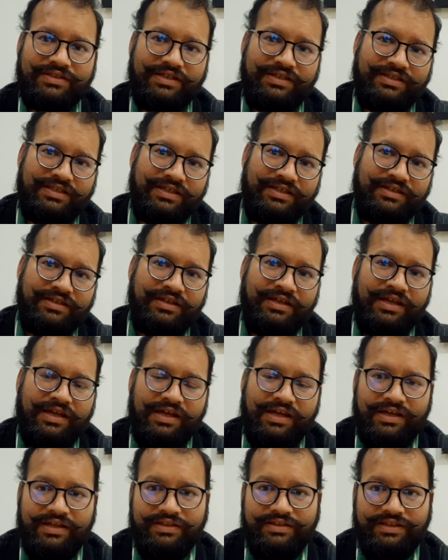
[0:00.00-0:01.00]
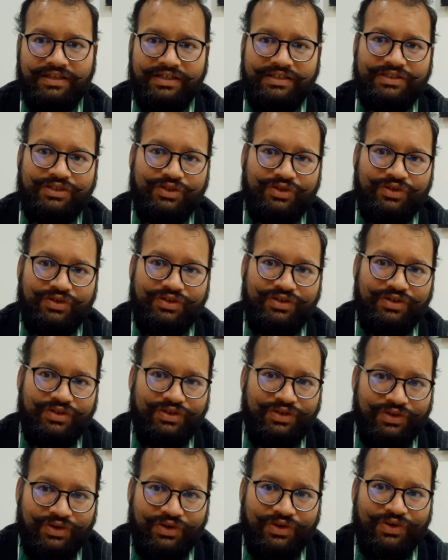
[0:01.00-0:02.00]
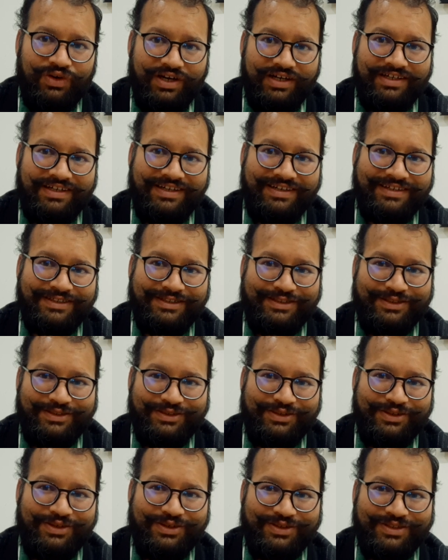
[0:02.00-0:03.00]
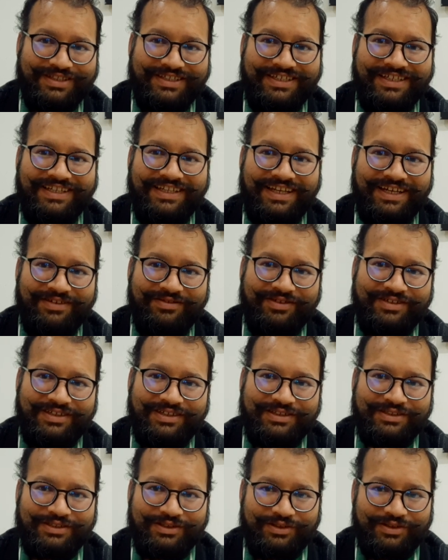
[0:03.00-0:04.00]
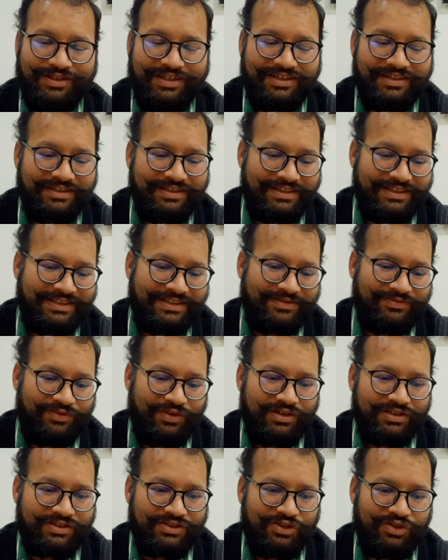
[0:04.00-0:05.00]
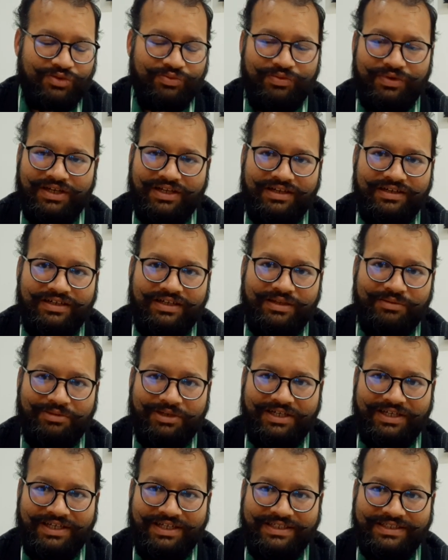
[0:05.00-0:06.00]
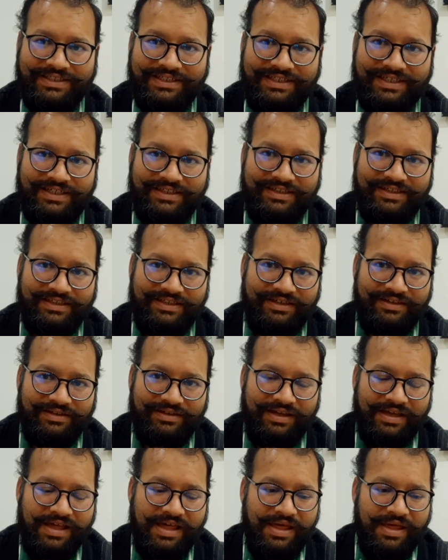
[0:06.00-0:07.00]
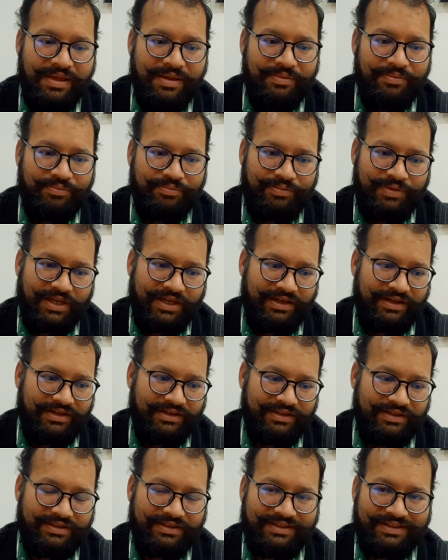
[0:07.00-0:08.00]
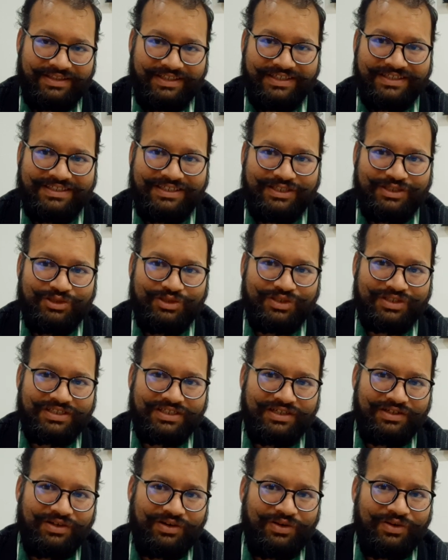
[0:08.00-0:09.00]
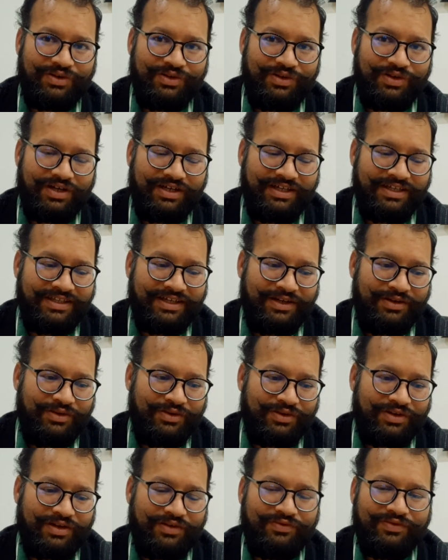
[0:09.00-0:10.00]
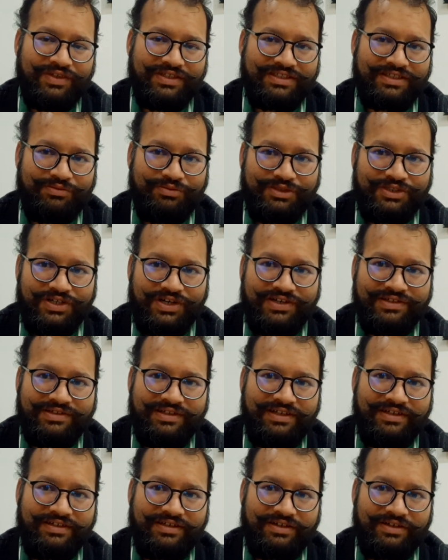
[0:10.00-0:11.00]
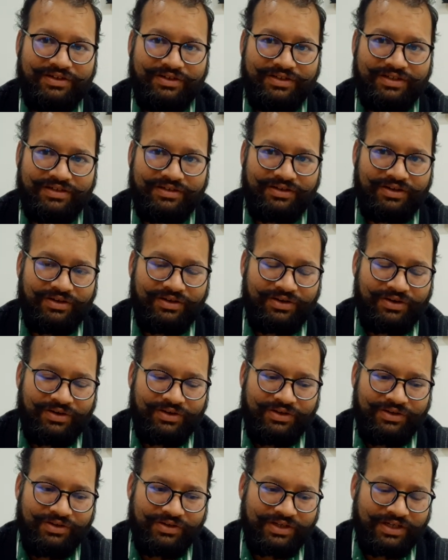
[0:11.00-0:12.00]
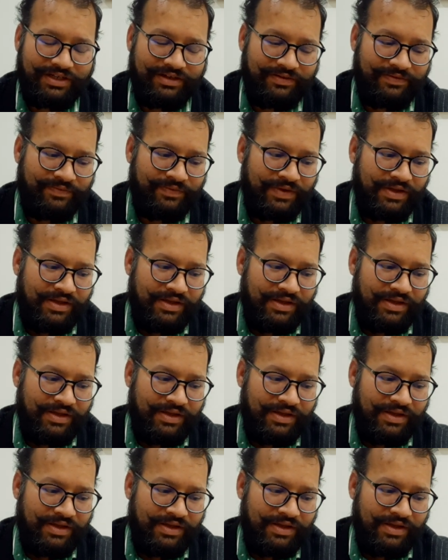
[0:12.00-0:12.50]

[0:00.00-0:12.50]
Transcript: I think they should know at least 2 or 3 languages, so that this work should be a little bit easy, rather than being this situation, or either you come with some translator, or you can